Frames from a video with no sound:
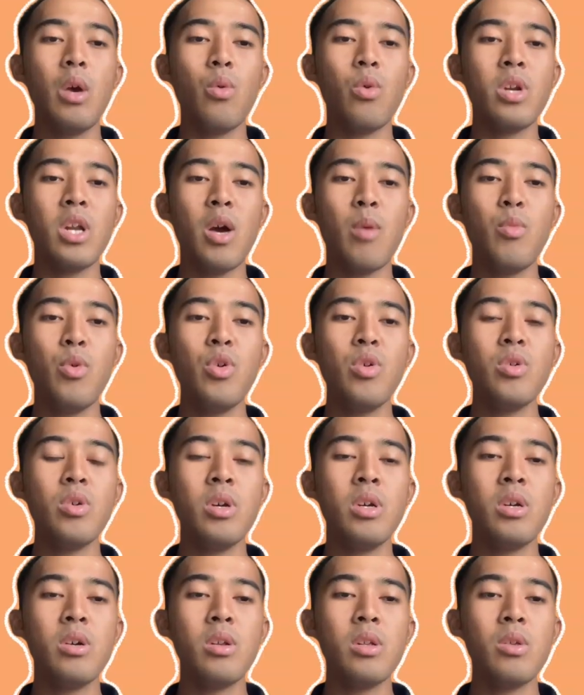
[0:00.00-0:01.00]
W
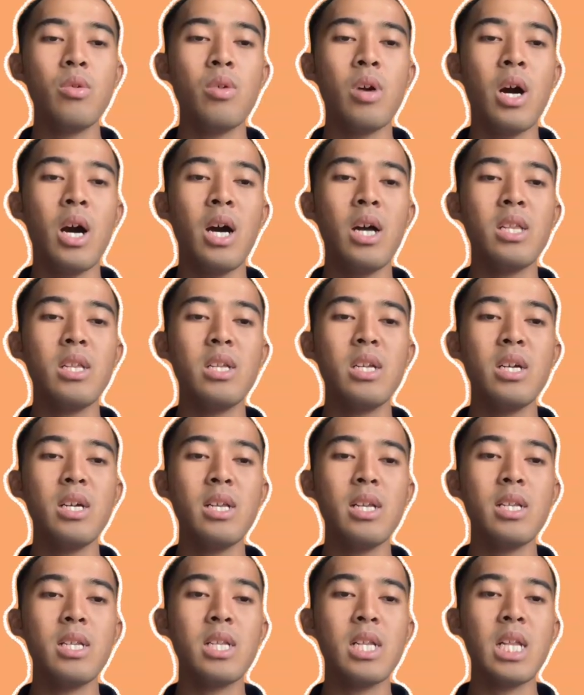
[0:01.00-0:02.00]
equal to
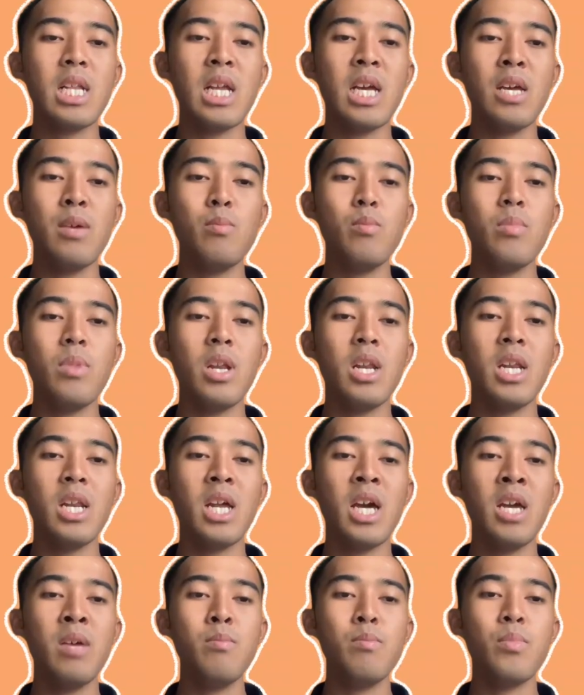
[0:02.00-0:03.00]
100 times
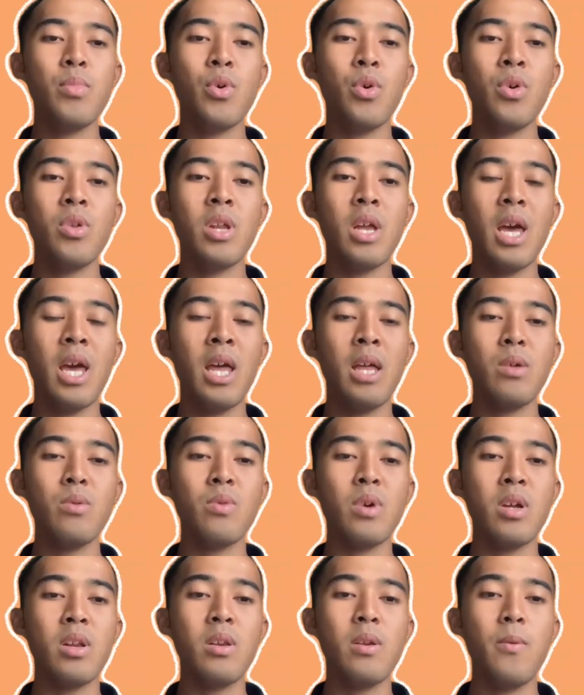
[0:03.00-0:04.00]

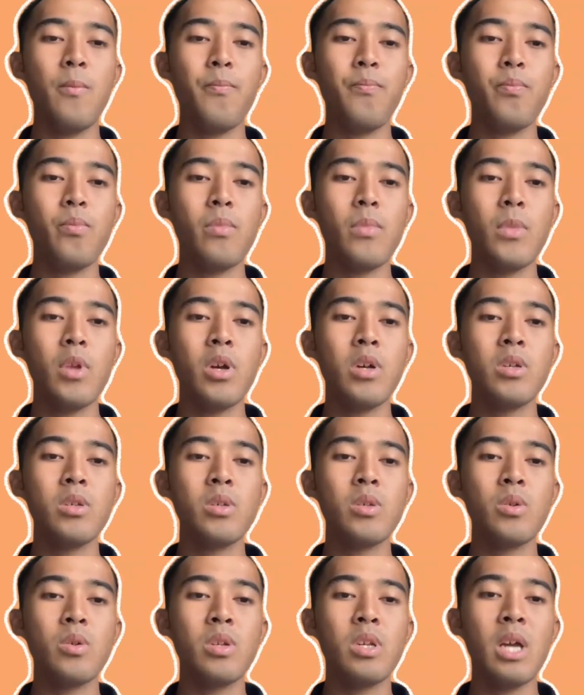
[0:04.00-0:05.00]
9.81.
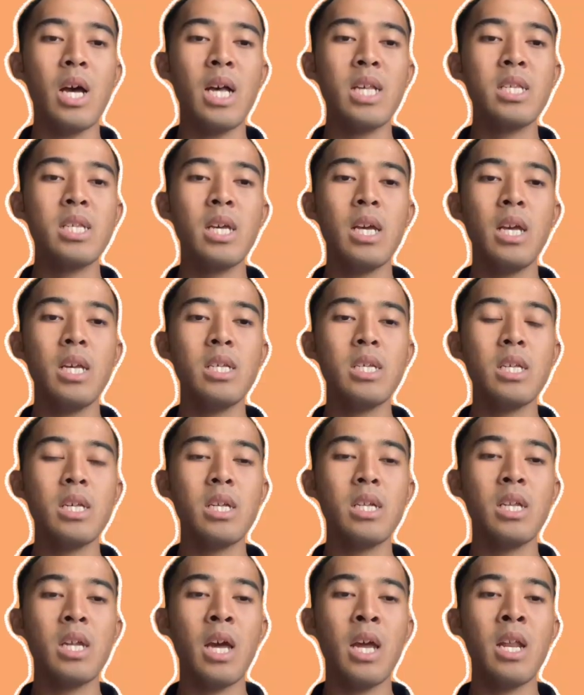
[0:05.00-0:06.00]
So the answer is
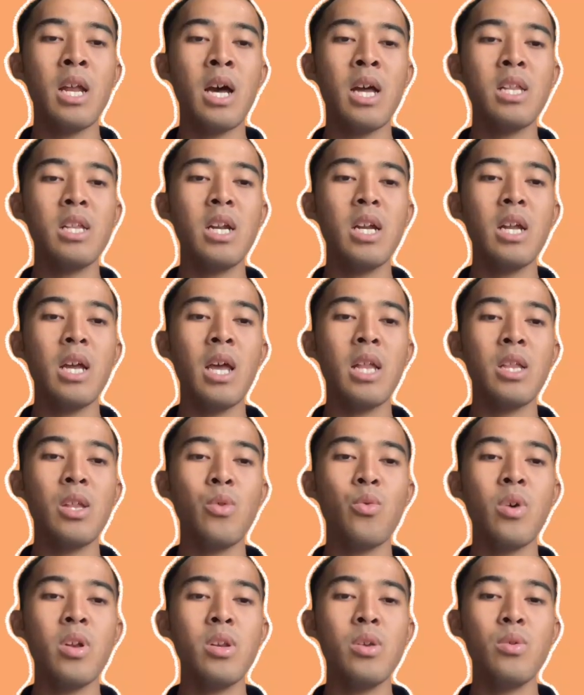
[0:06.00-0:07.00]

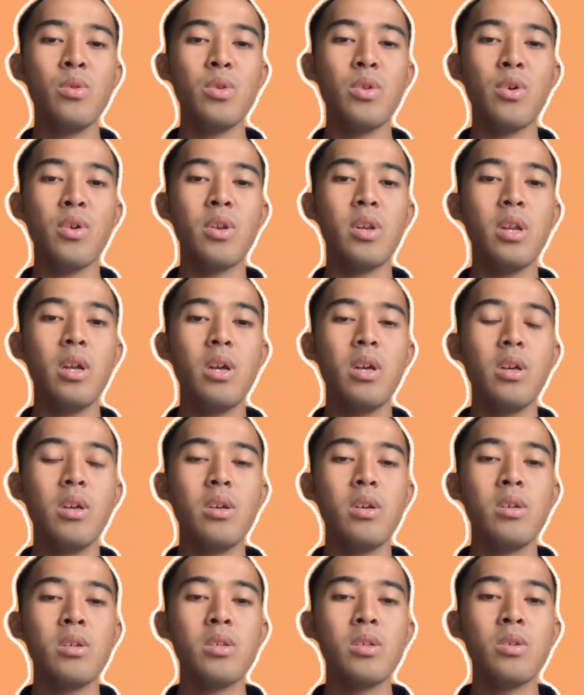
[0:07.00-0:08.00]
981 Newton.
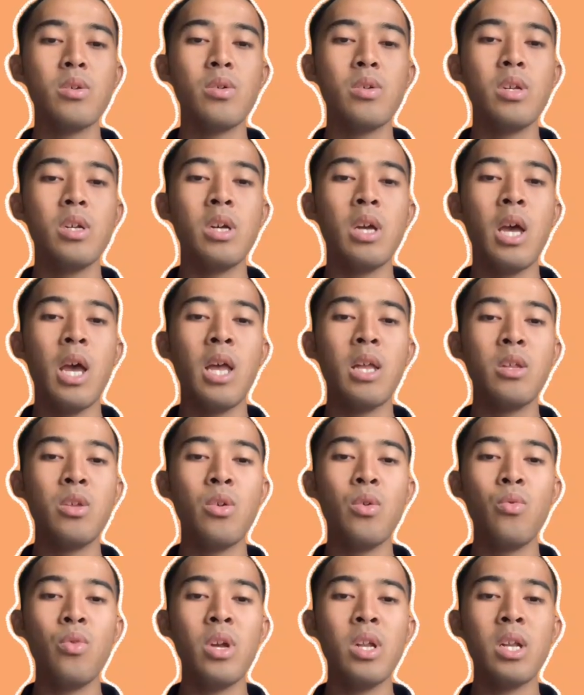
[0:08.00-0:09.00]
So the
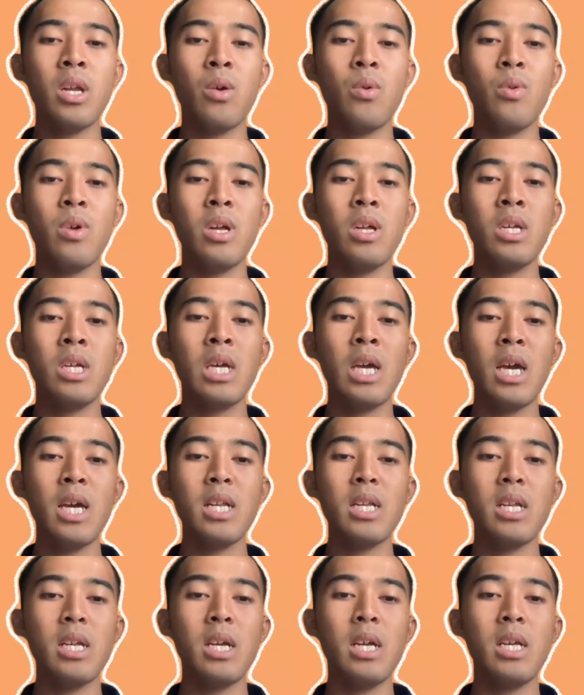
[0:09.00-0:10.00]
actual weight that we
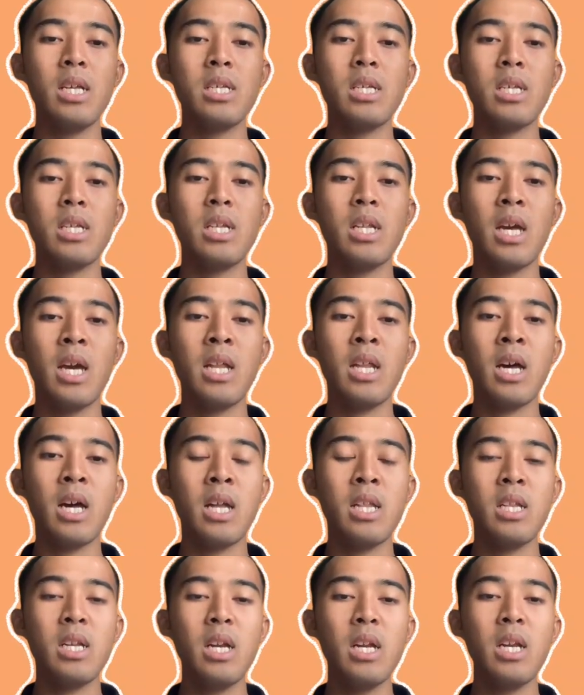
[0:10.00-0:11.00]
get is
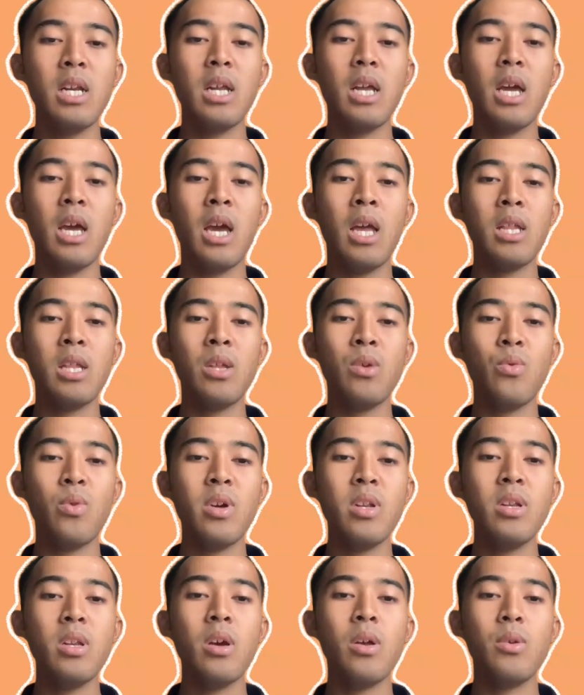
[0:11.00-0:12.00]

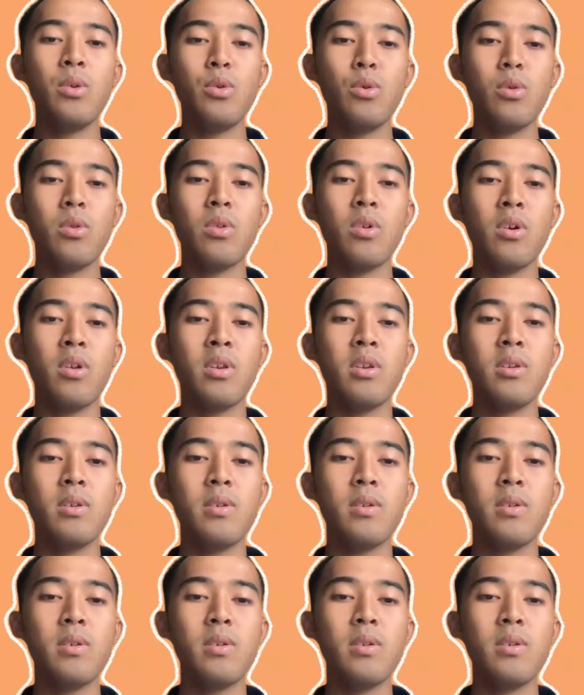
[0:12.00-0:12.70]
981 Newton.